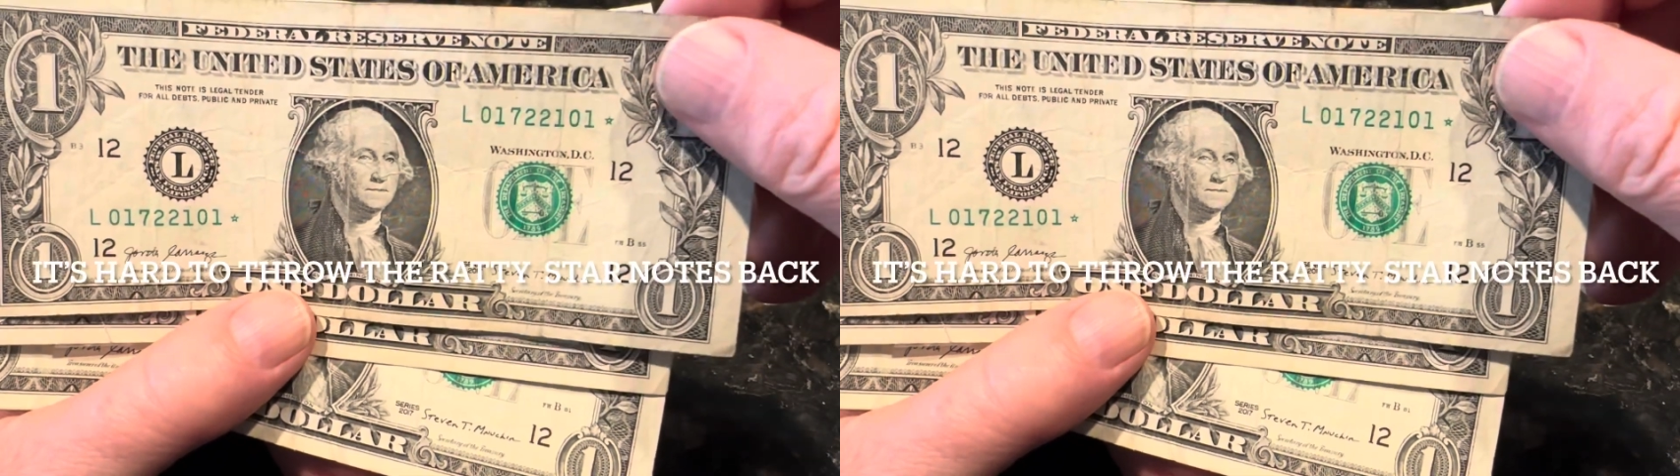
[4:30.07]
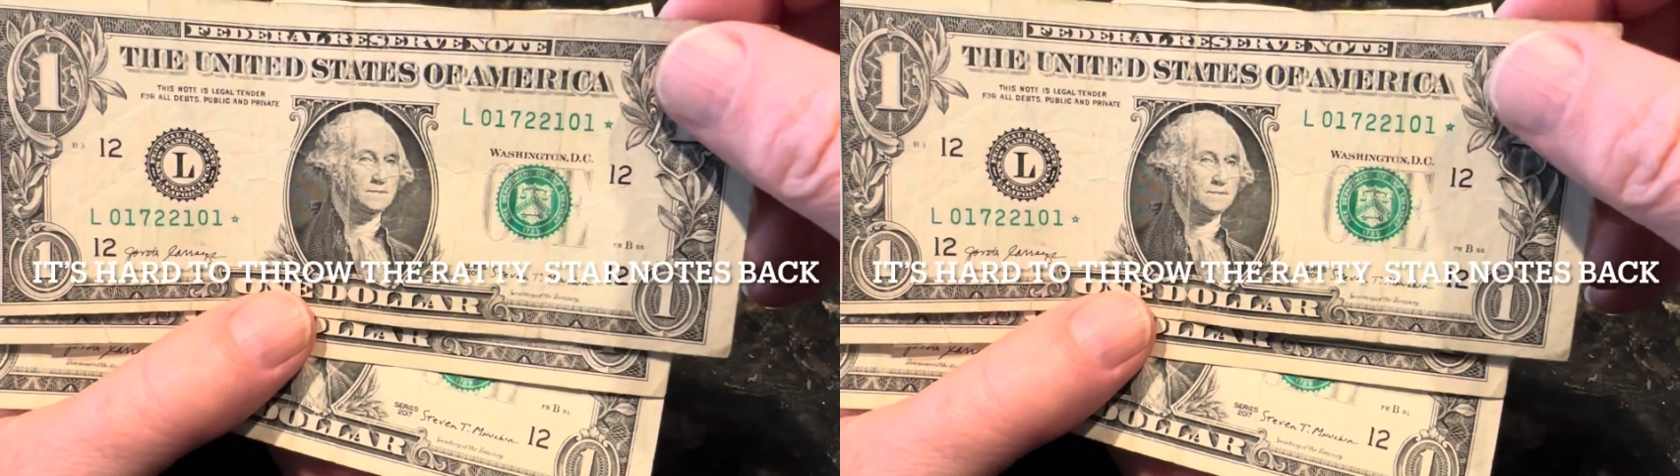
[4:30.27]

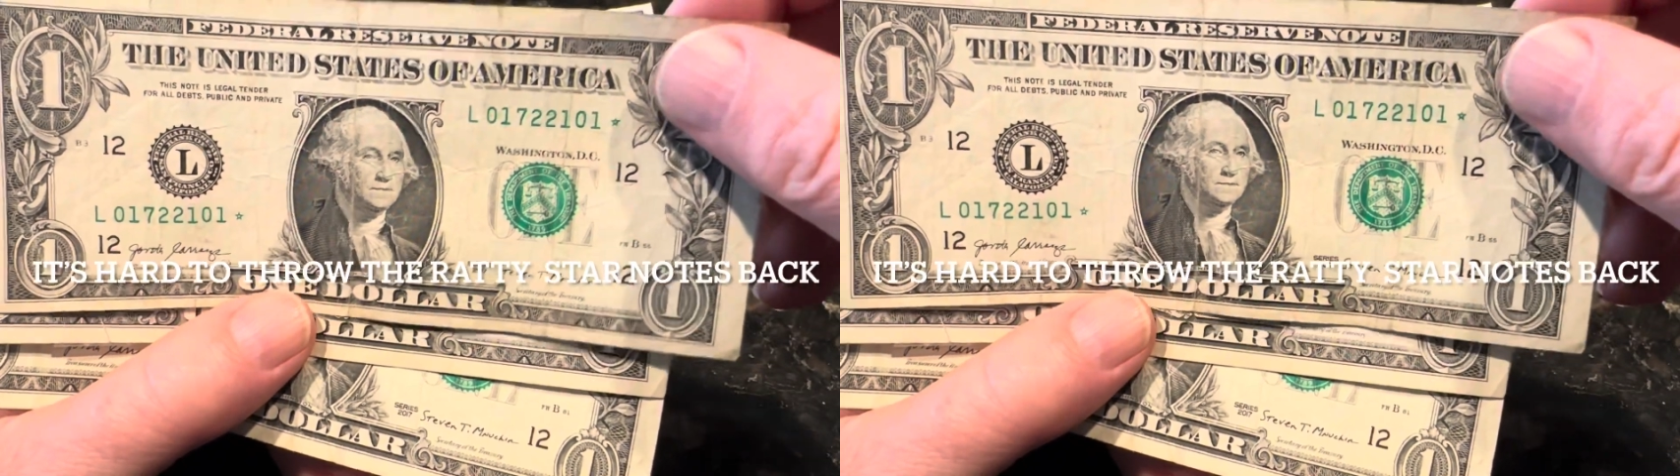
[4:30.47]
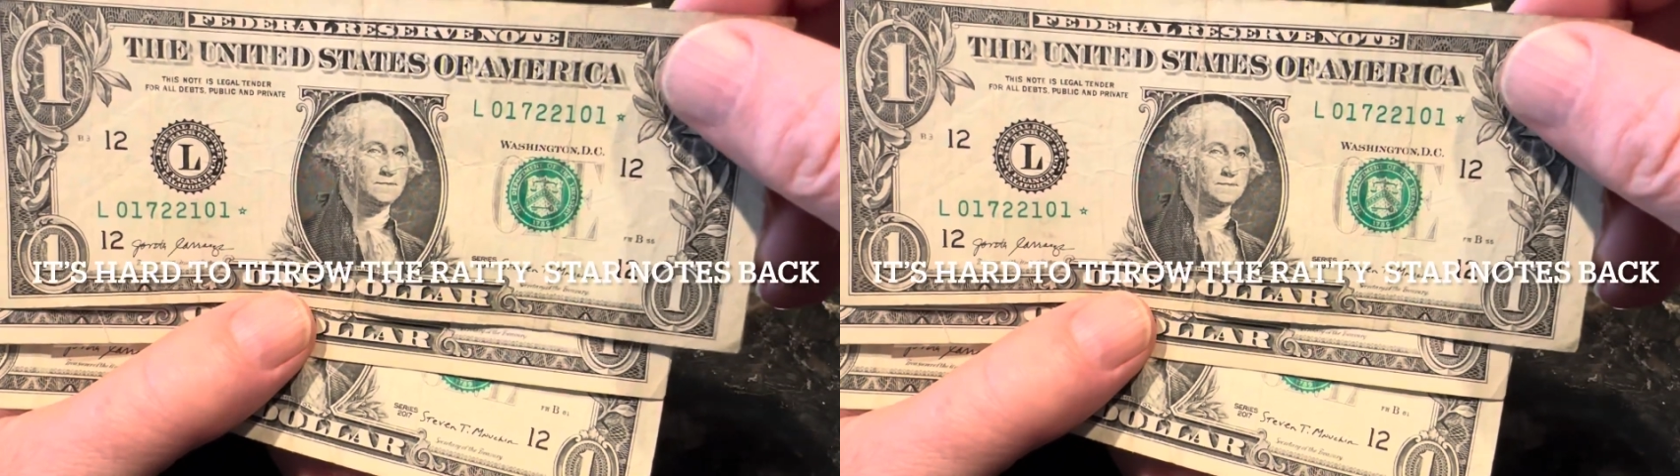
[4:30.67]
of
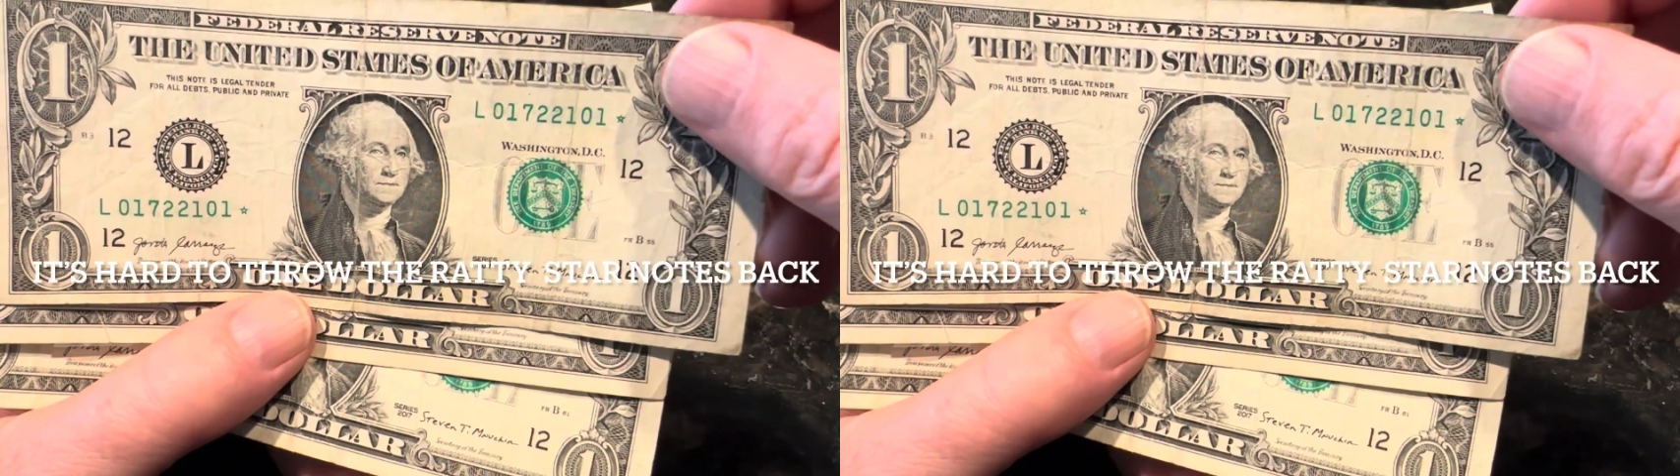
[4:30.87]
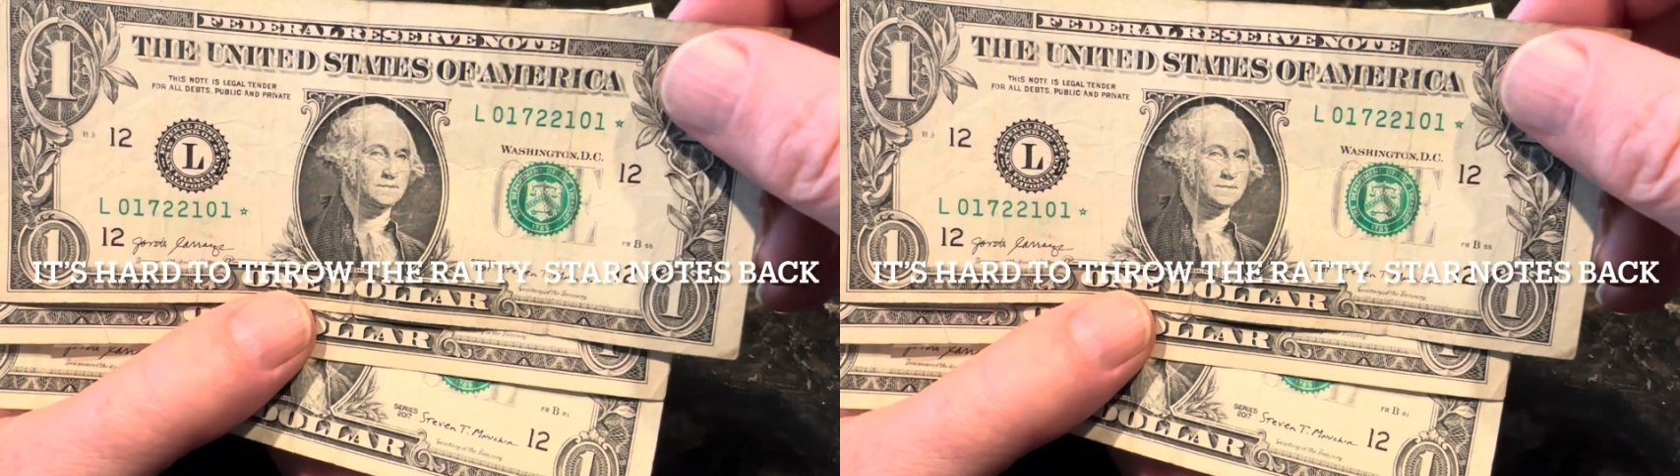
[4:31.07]
deuces, pair of
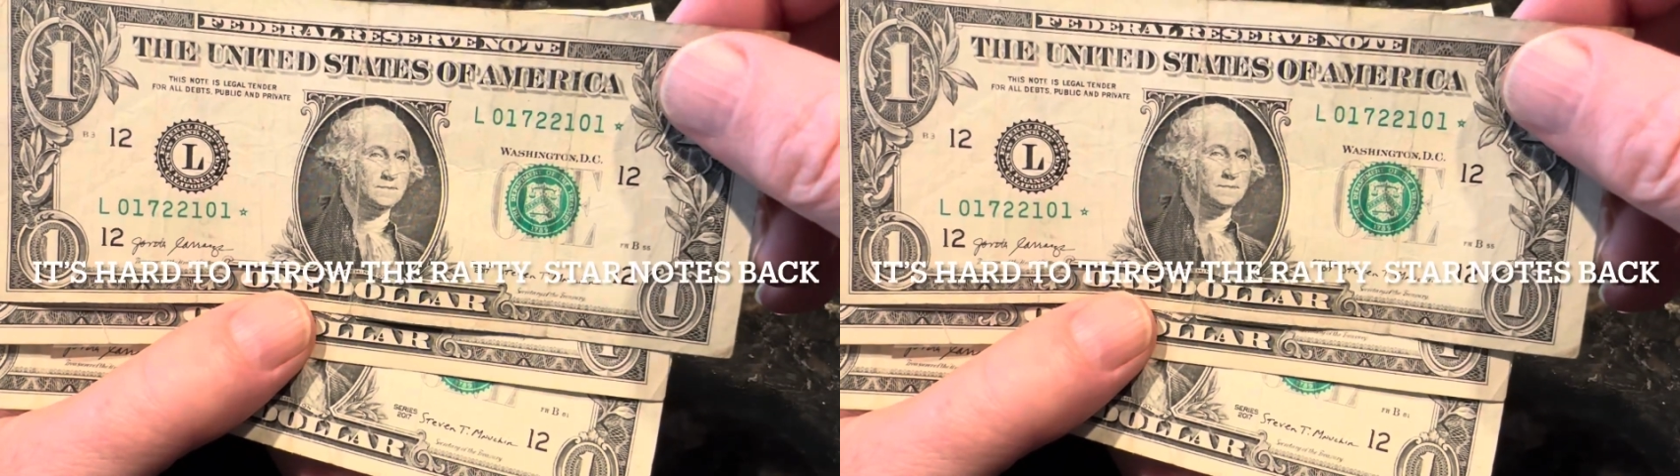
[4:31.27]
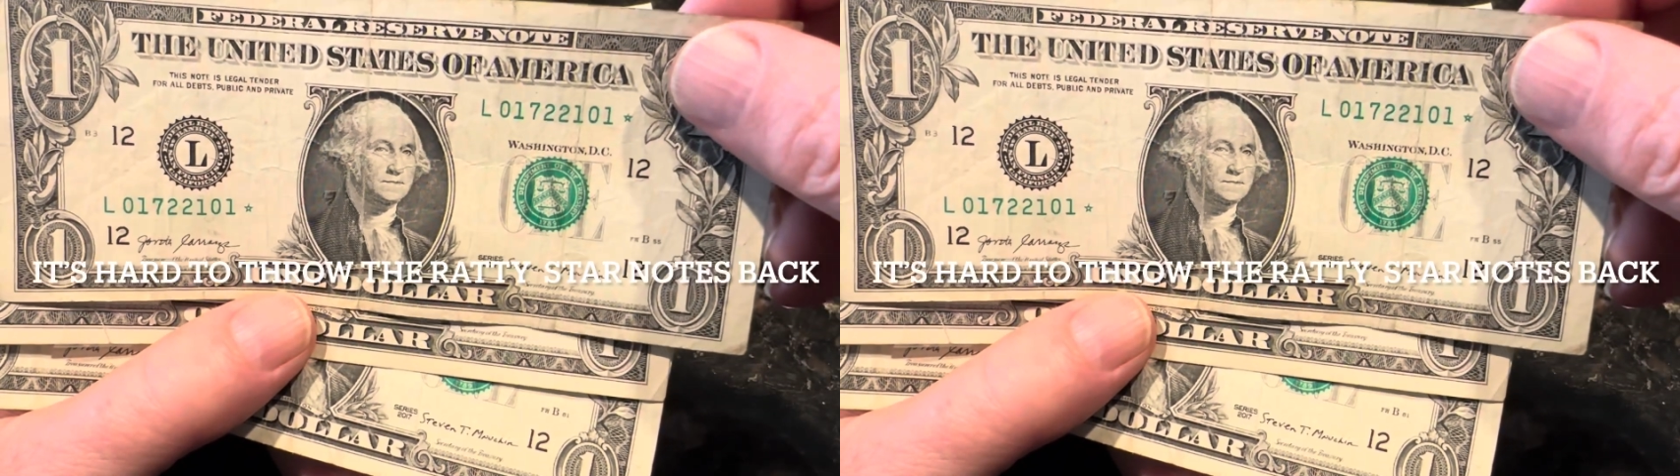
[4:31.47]
10s.